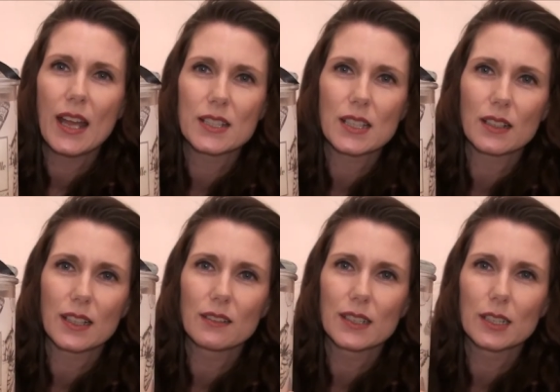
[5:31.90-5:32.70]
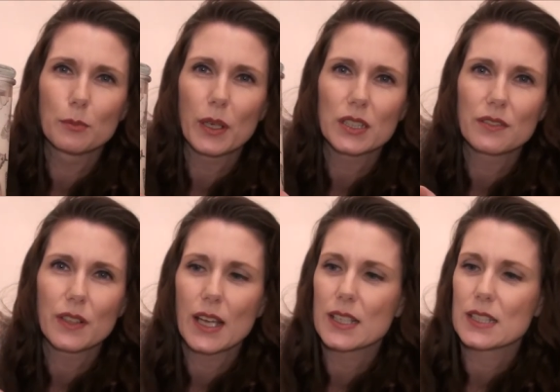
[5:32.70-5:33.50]
and it's got like little
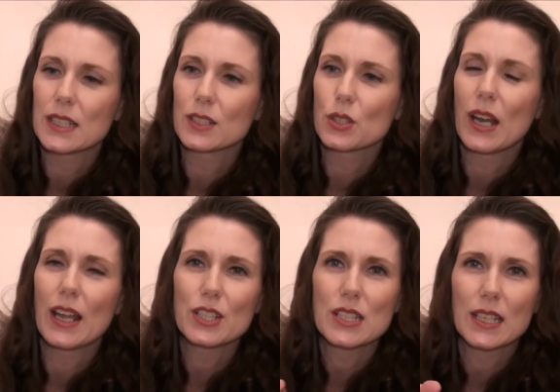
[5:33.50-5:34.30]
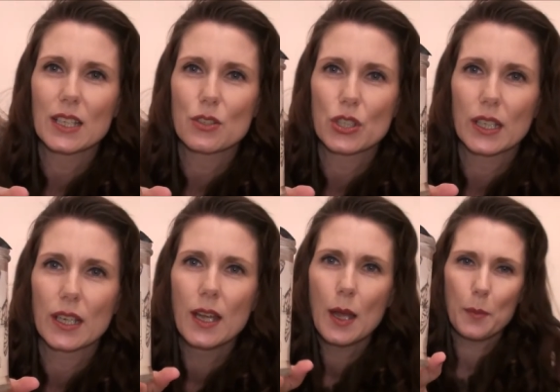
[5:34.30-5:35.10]
butterflies and things on it I just think it's
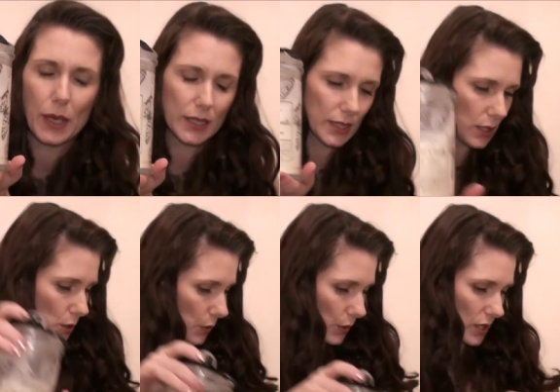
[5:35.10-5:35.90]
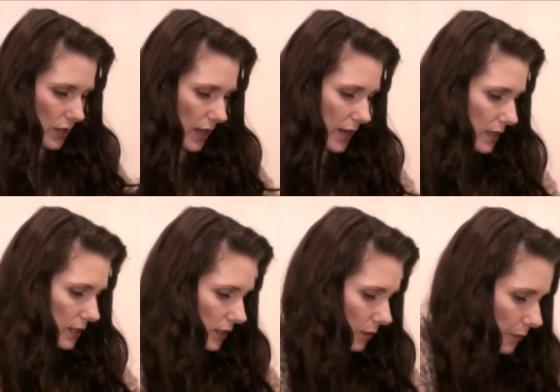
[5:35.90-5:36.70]
really pretty so there's
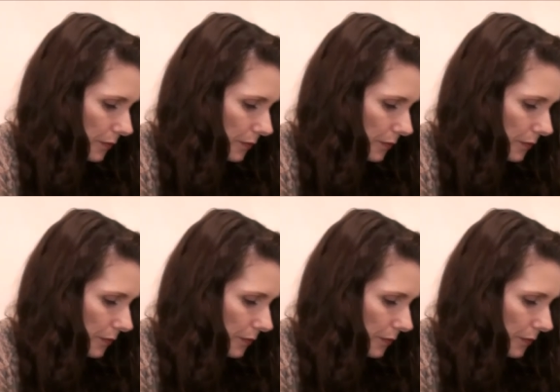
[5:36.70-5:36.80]
that